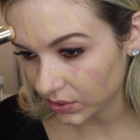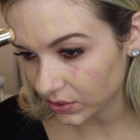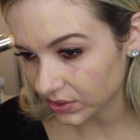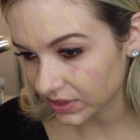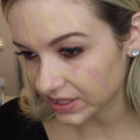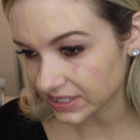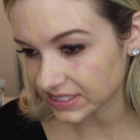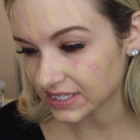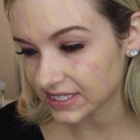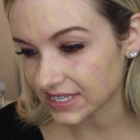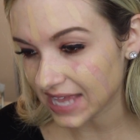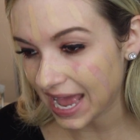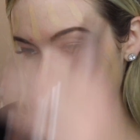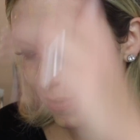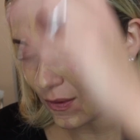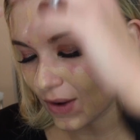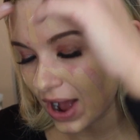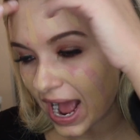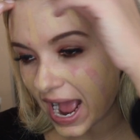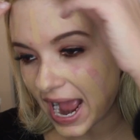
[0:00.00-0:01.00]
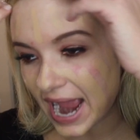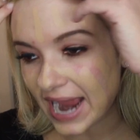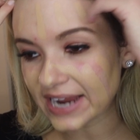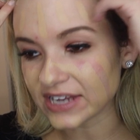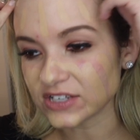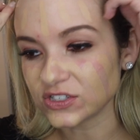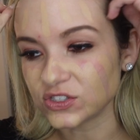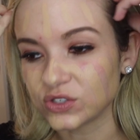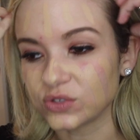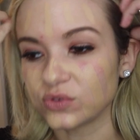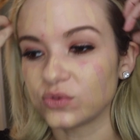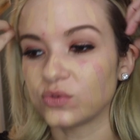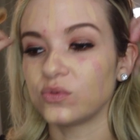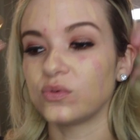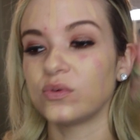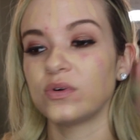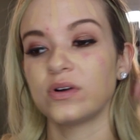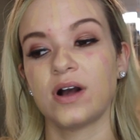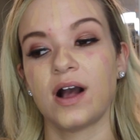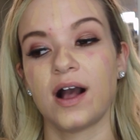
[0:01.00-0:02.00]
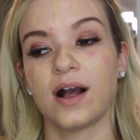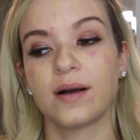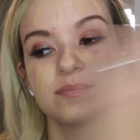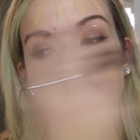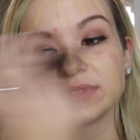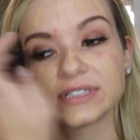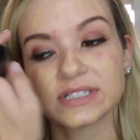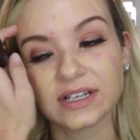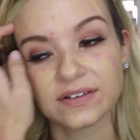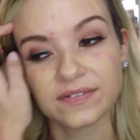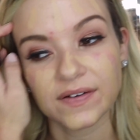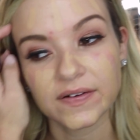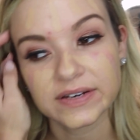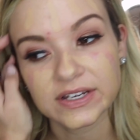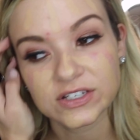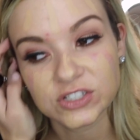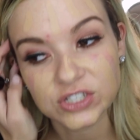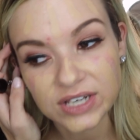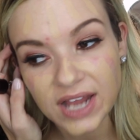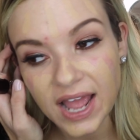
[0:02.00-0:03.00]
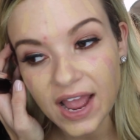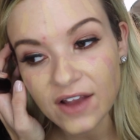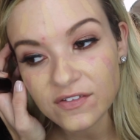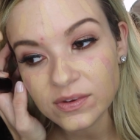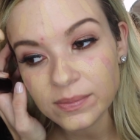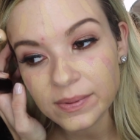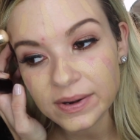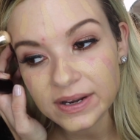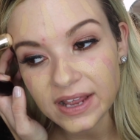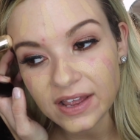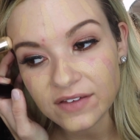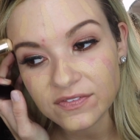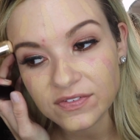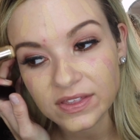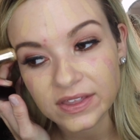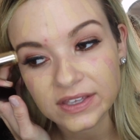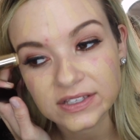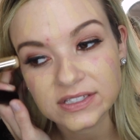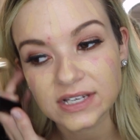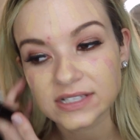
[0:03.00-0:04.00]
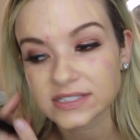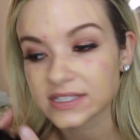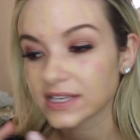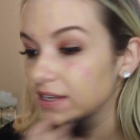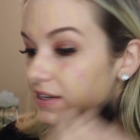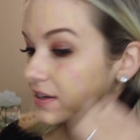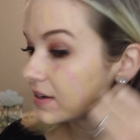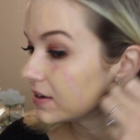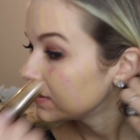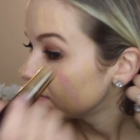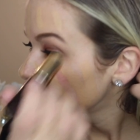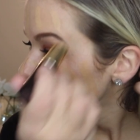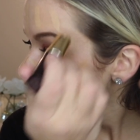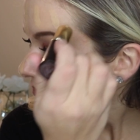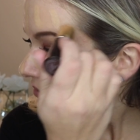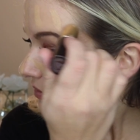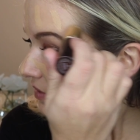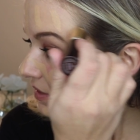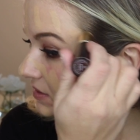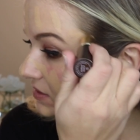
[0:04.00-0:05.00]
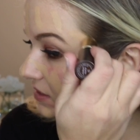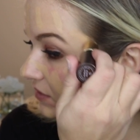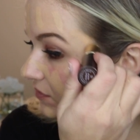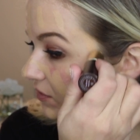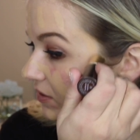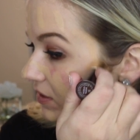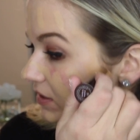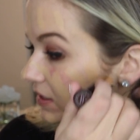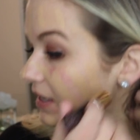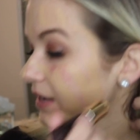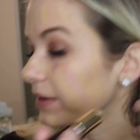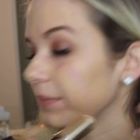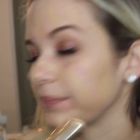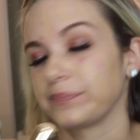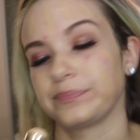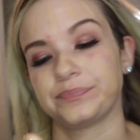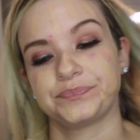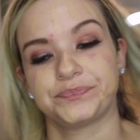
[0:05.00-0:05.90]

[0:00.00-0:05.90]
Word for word: this is how I do um, stick foundation. Everybody I feel like does it differently.